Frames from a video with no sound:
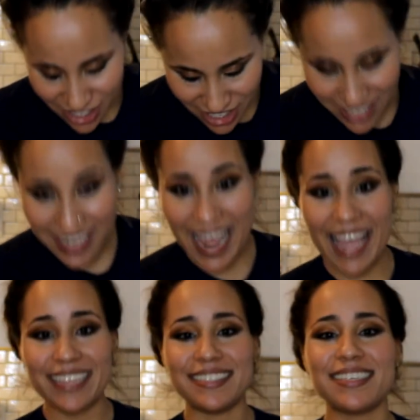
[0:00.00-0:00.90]
good
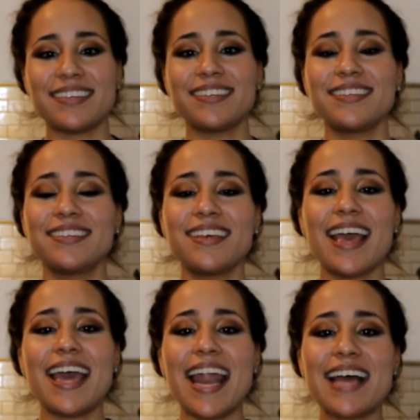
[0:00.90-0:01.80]
night,
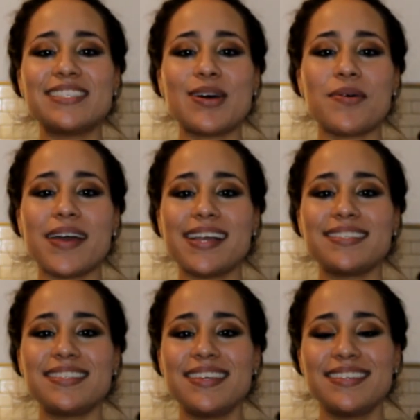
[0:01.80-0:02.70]
and as always,
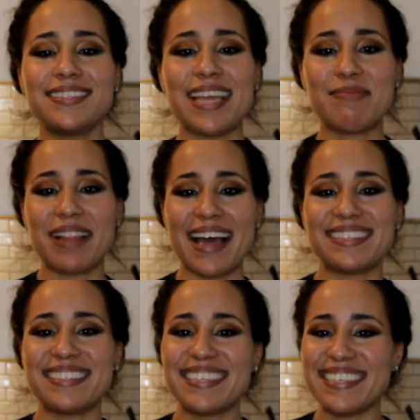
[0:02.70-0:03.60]
stay
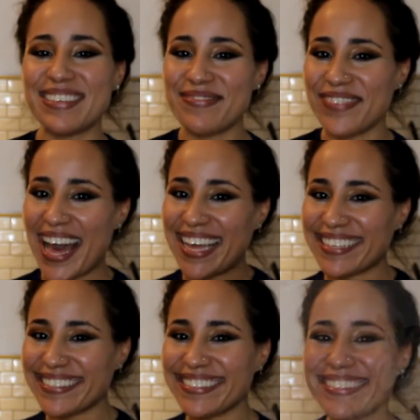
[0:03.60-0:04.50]
blessed.
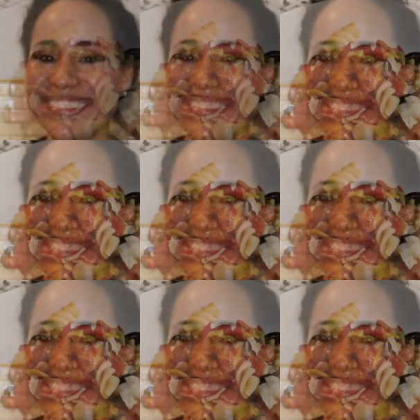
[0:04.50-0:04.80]
Bye.